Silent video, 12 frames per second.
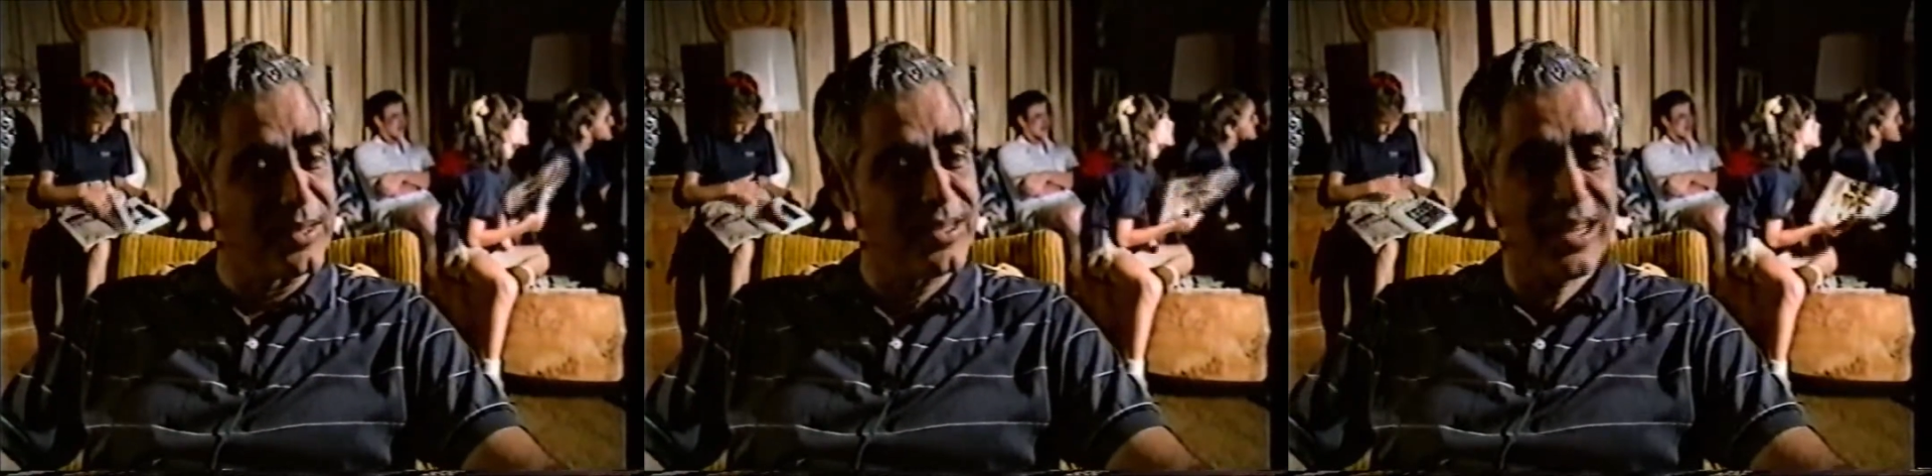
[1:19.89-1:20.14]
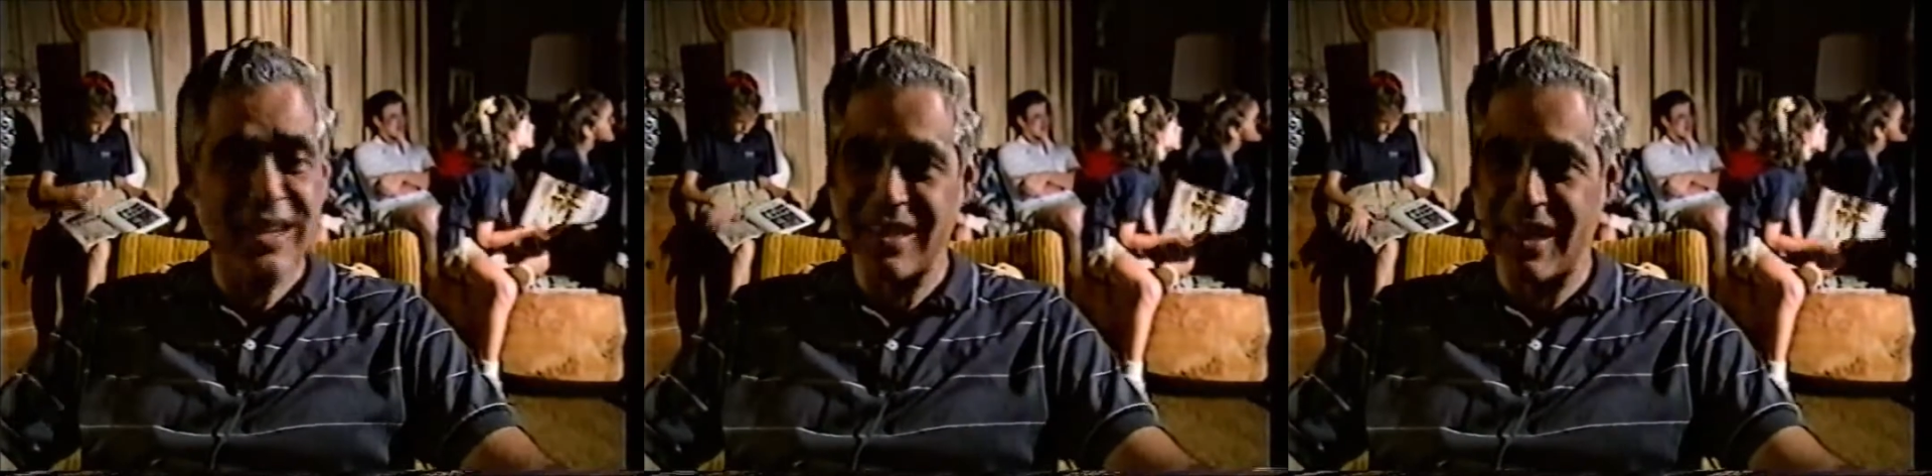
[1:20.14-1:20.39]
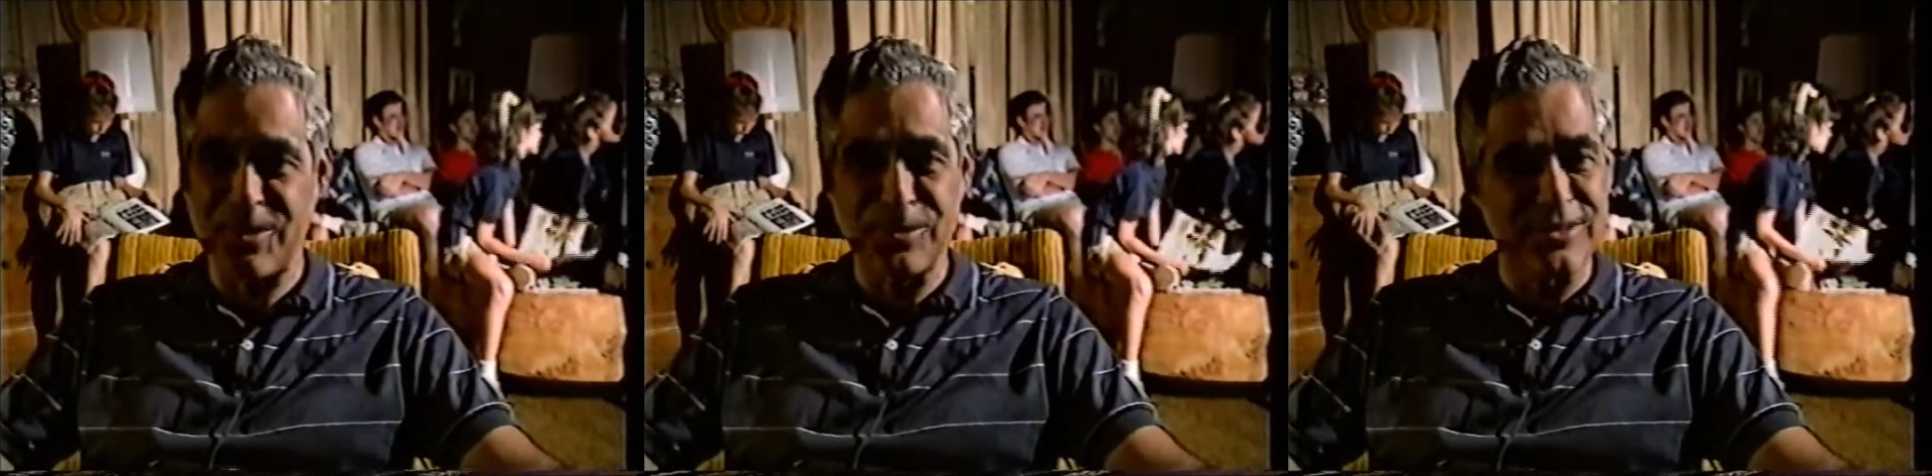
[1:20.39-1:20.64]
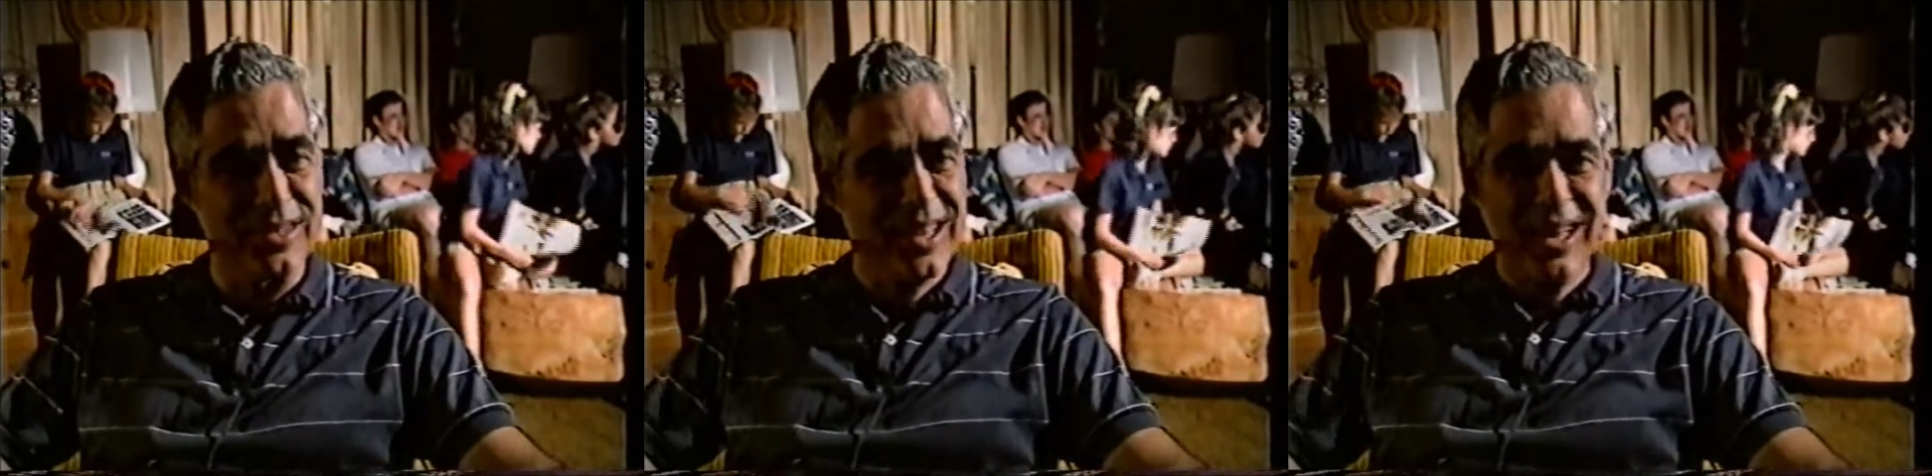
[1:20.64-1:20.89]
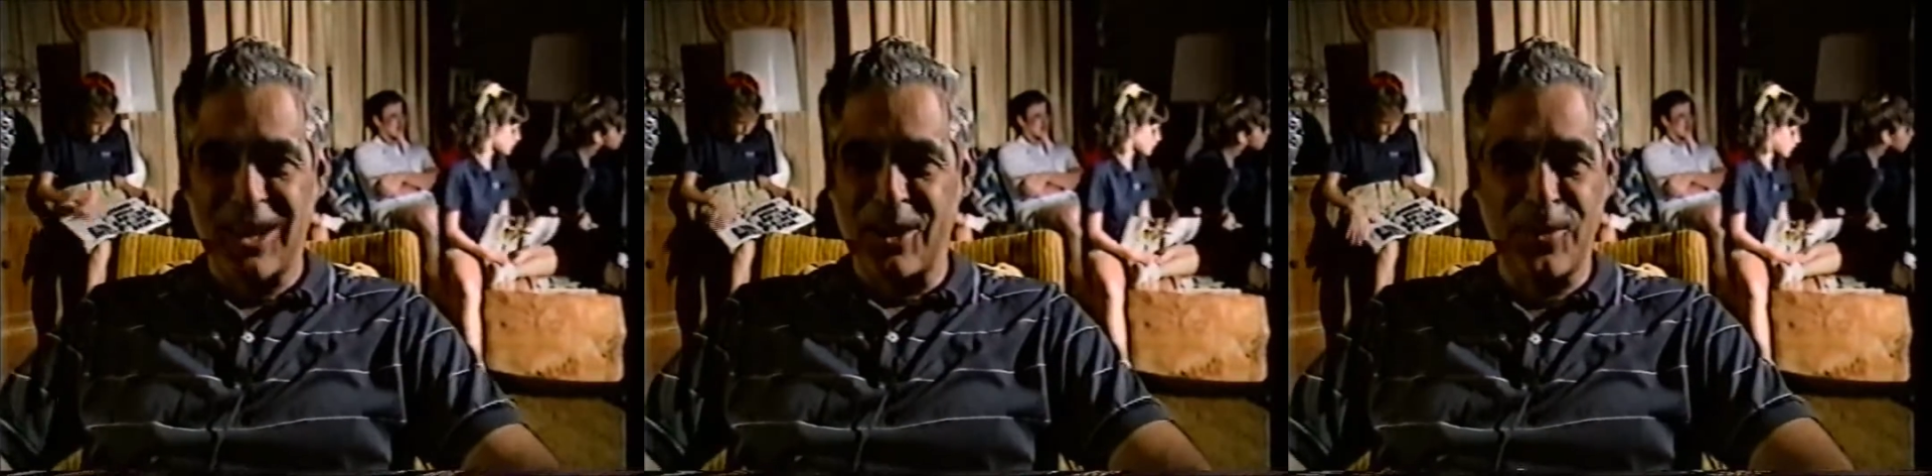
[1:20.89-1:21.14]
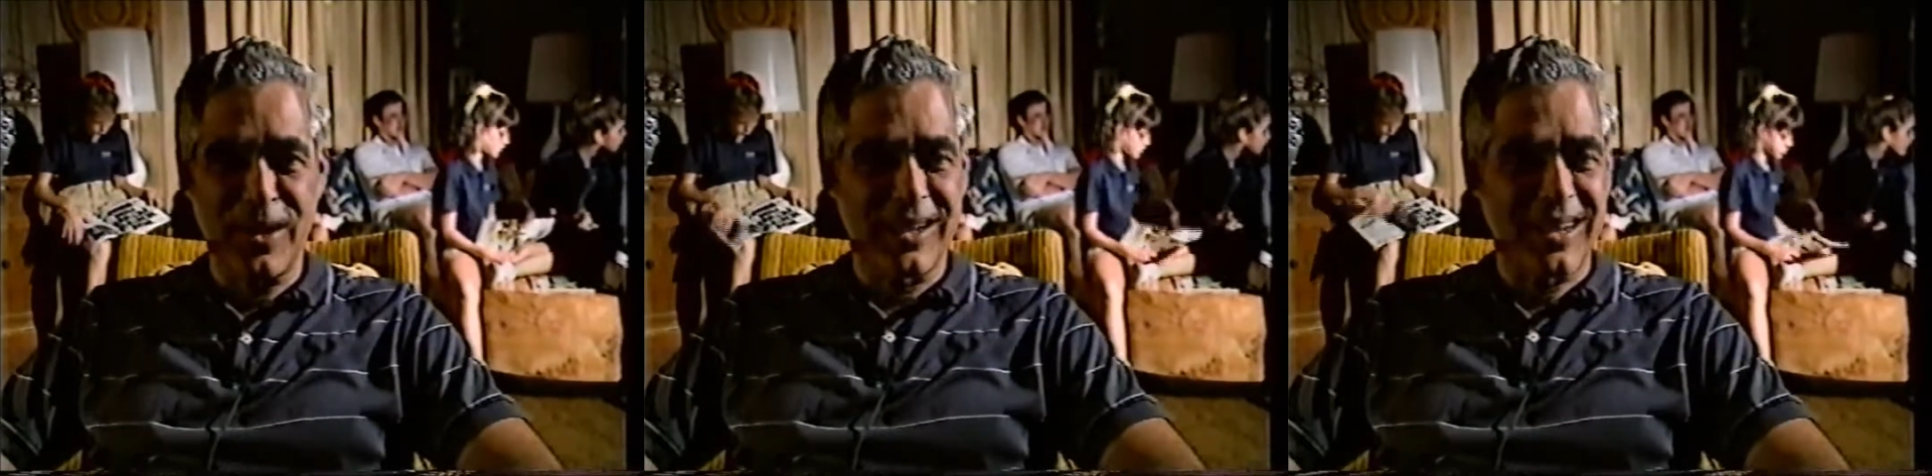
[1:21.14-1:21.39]
10, and that was
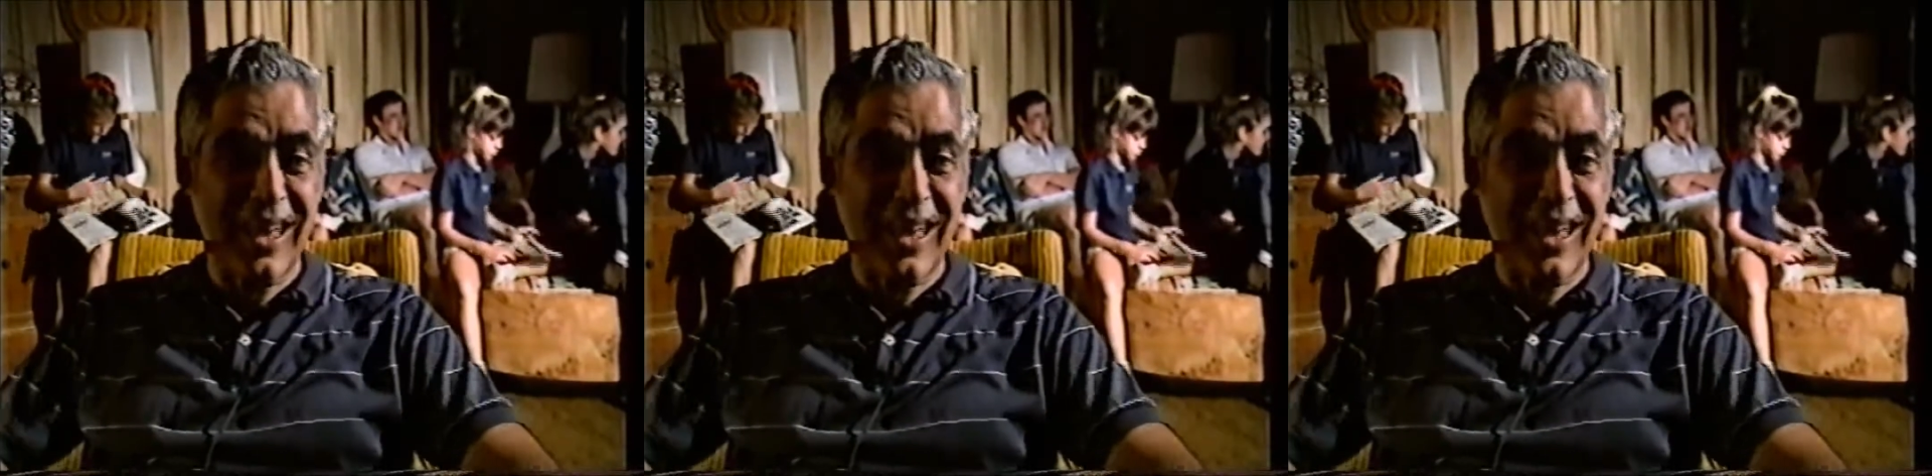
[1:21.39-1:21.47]
great.